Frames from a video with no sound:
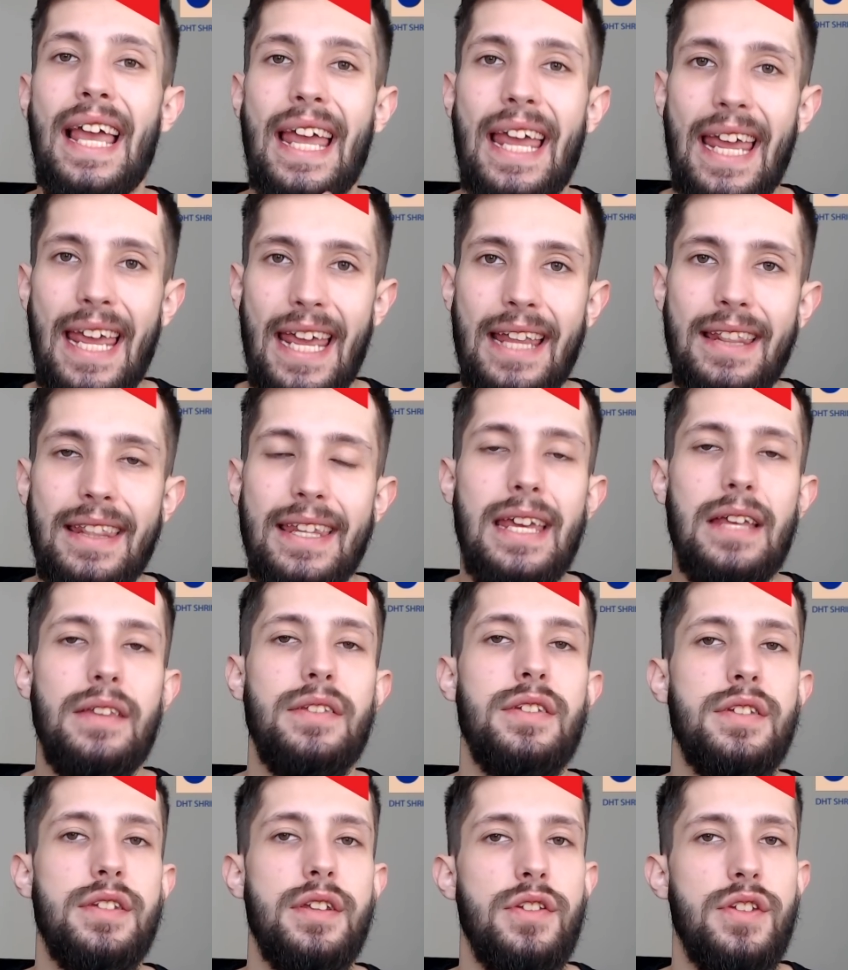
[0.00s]
in the
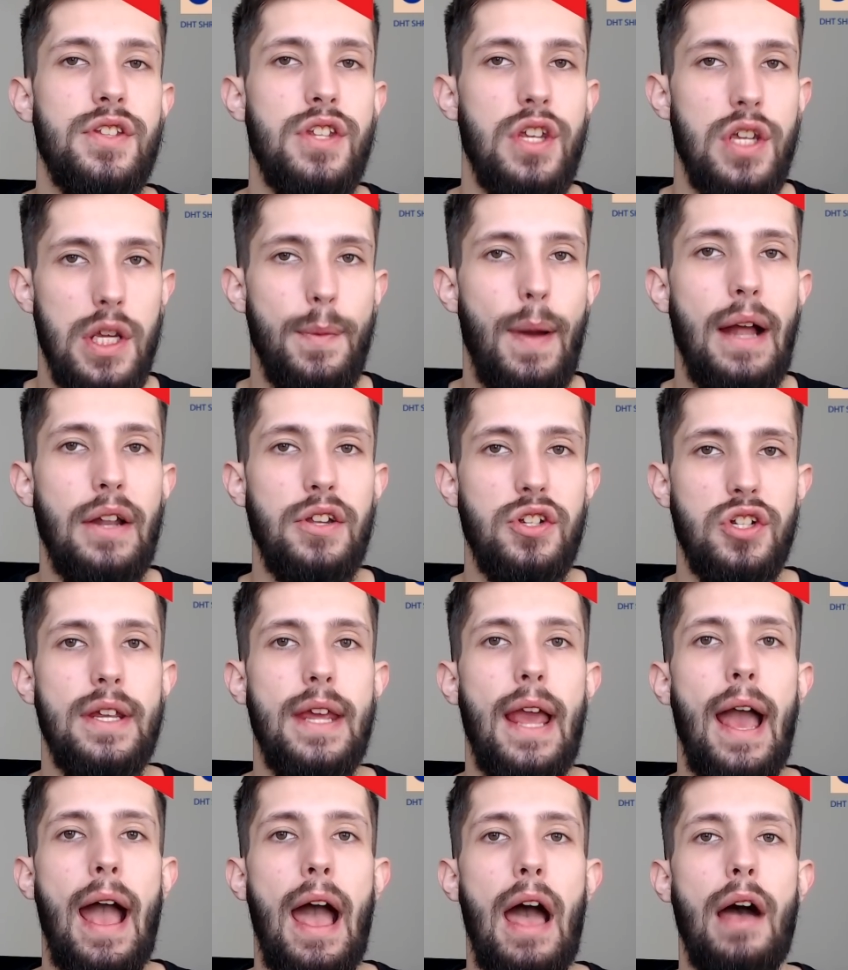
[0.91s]
instance that you
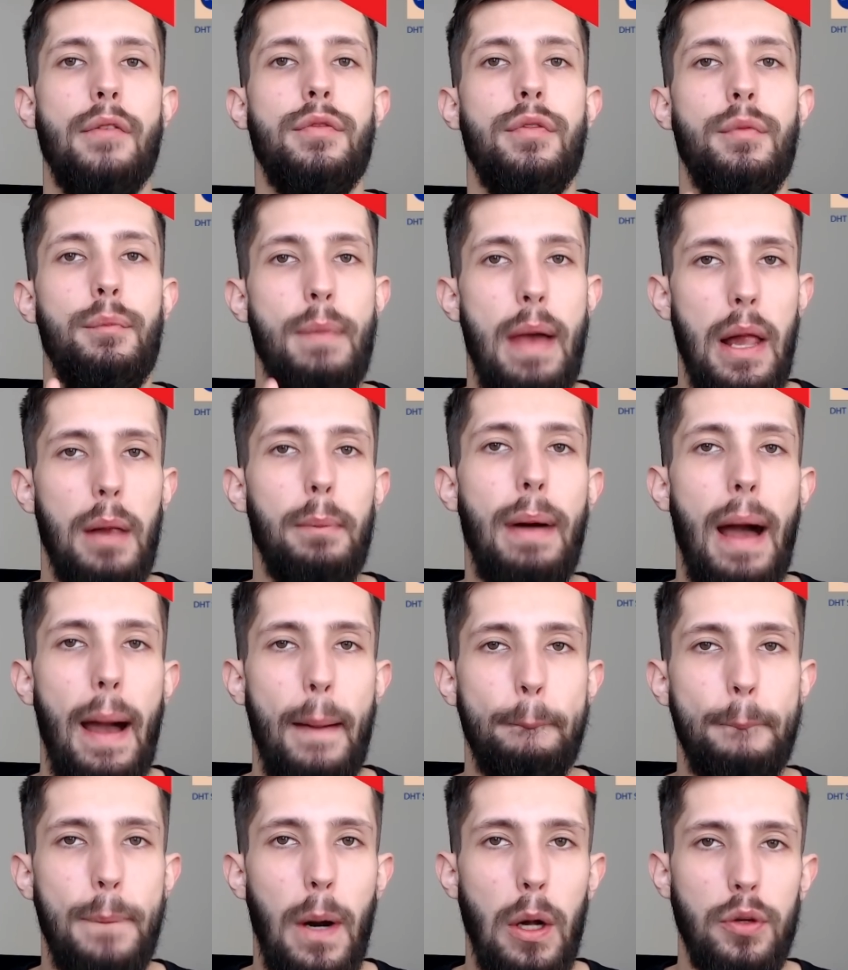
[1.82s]
actually have male
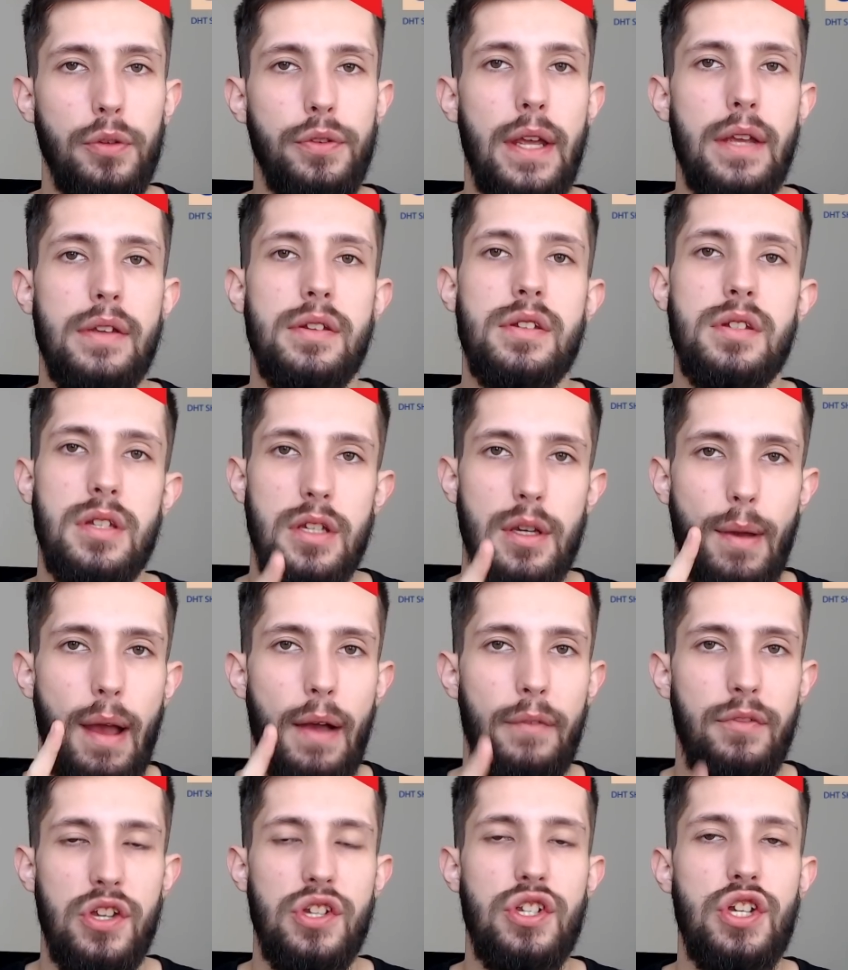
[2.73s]
pattern baldness, you
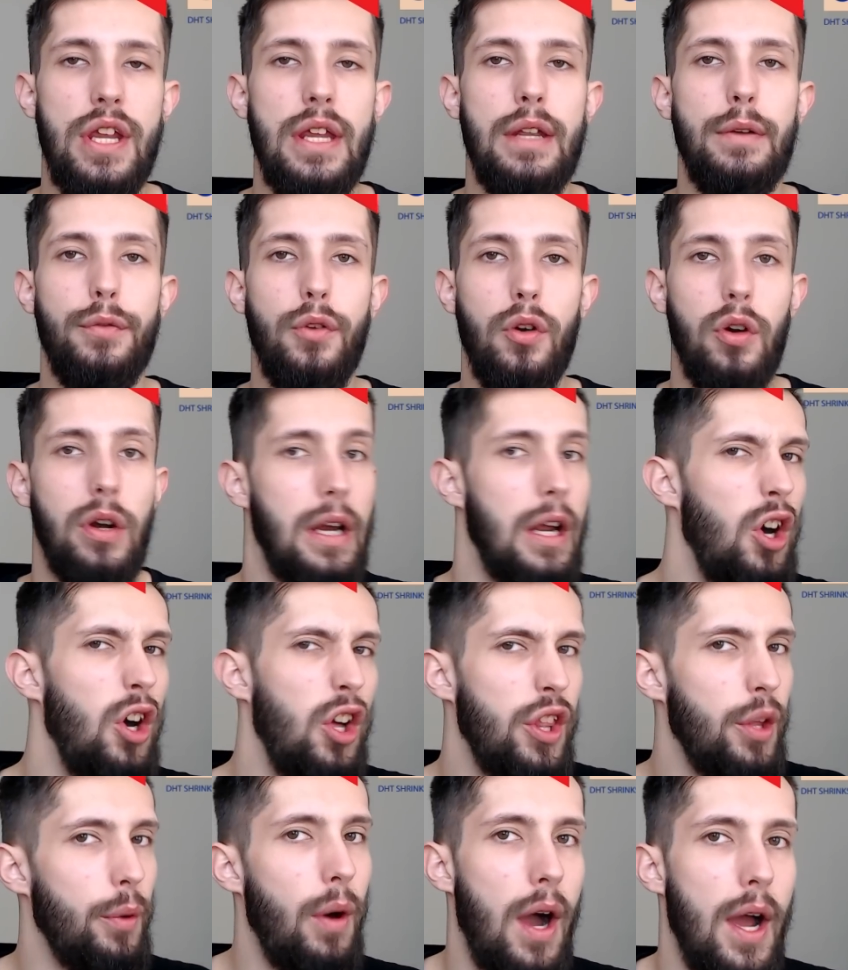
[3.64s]
have the gene for it.
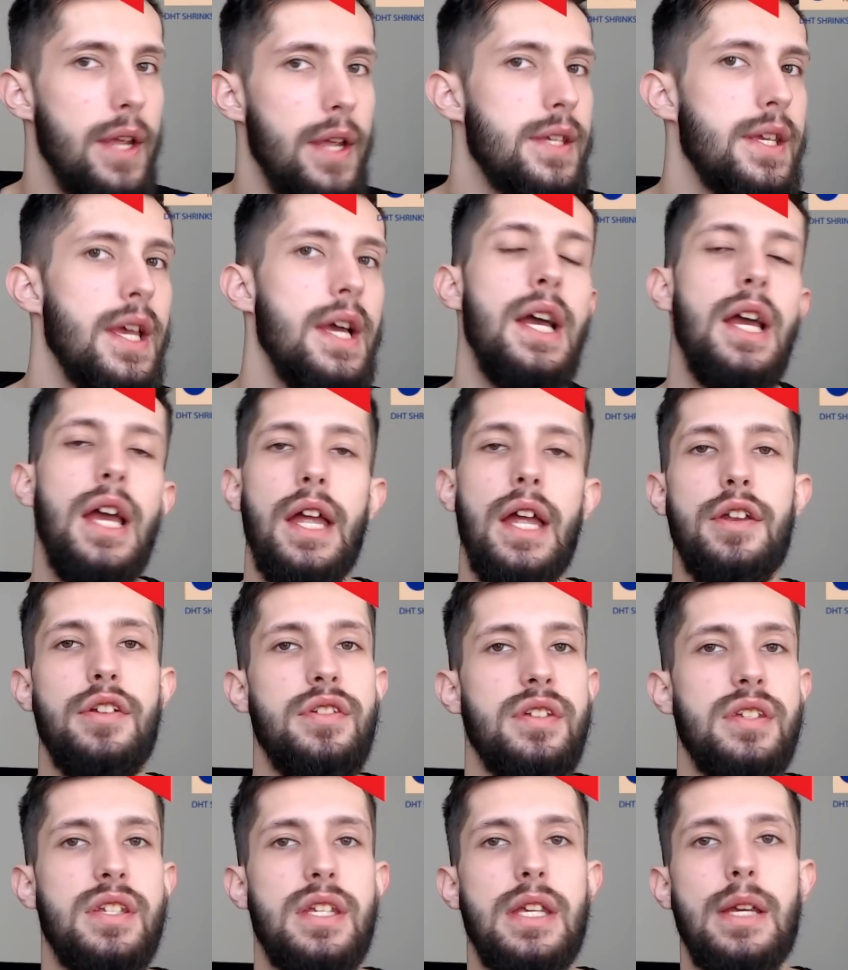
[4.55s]
Otherwise, it
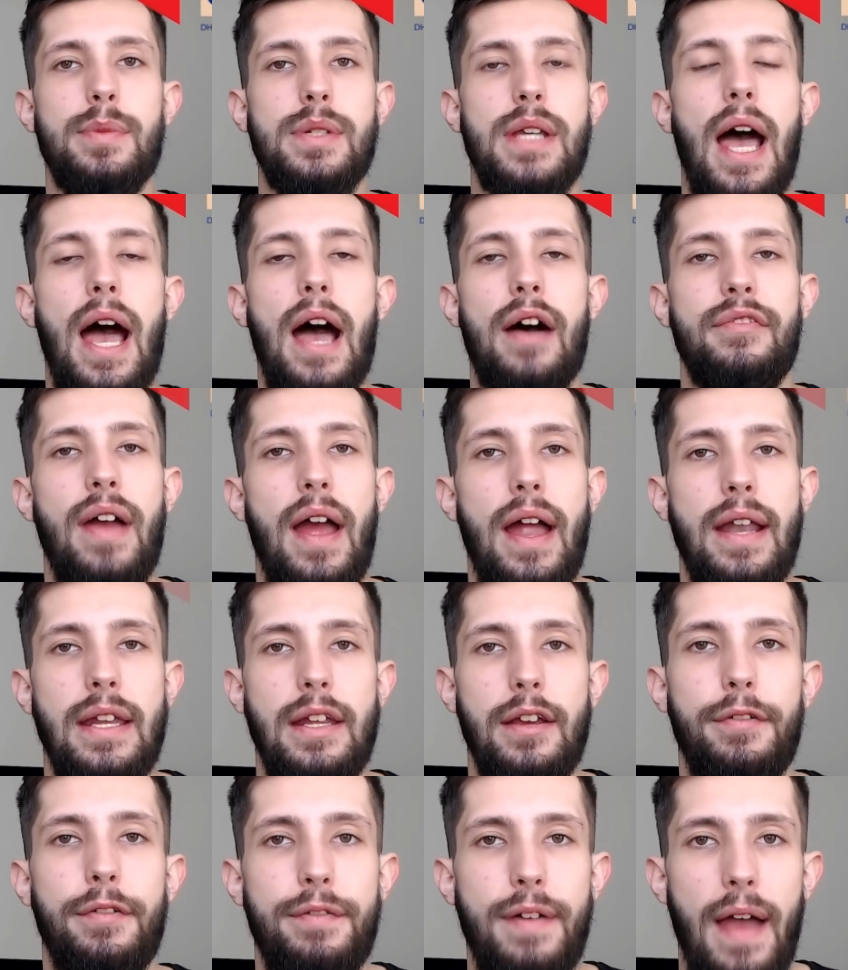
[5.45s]
doesn't seem to have
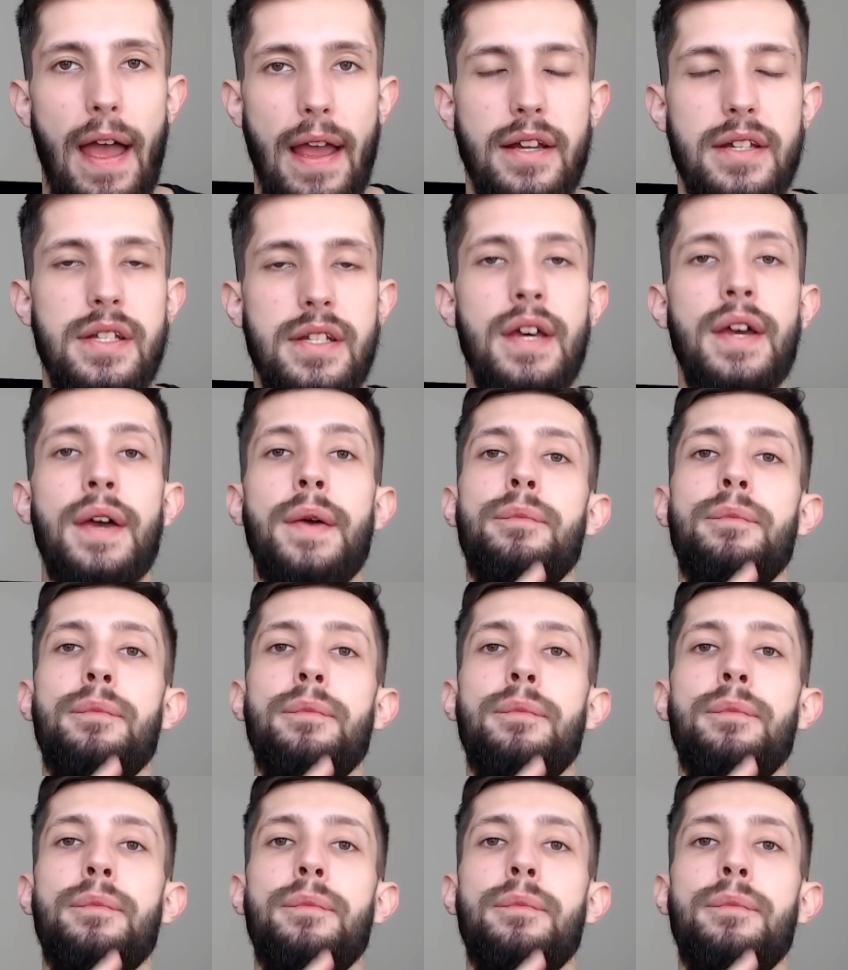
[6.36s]
any effect.